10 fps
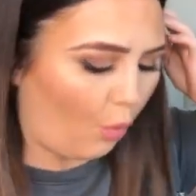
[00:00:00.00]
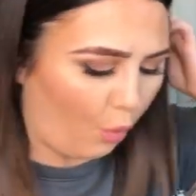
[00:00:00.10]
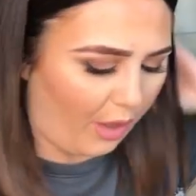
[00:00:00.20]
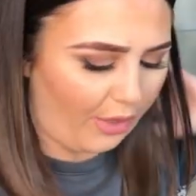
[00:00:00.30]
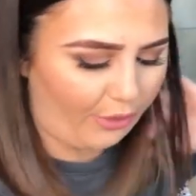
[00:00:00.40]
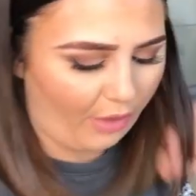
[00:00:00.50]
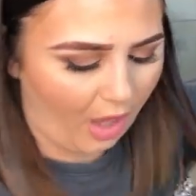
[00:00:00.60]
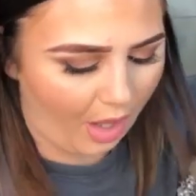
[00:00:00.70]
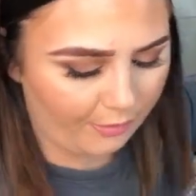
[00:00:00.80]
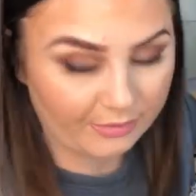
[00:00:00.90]
with
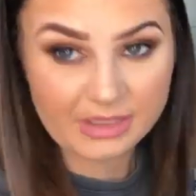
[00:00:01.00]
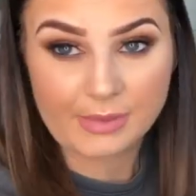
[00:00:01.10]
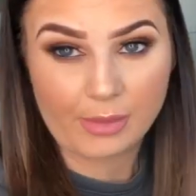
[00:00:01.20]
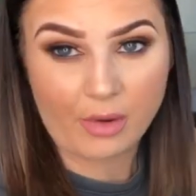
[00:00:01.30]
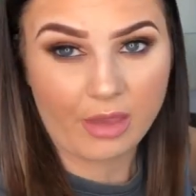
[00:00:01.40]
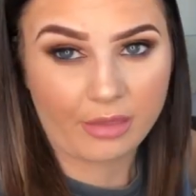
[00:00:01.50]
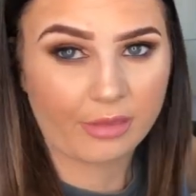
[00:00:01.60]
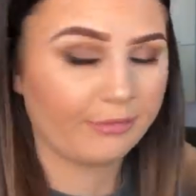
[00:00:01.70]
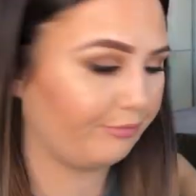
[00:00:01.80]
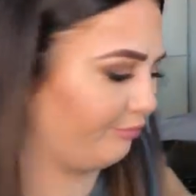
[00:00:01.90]
smelly breath.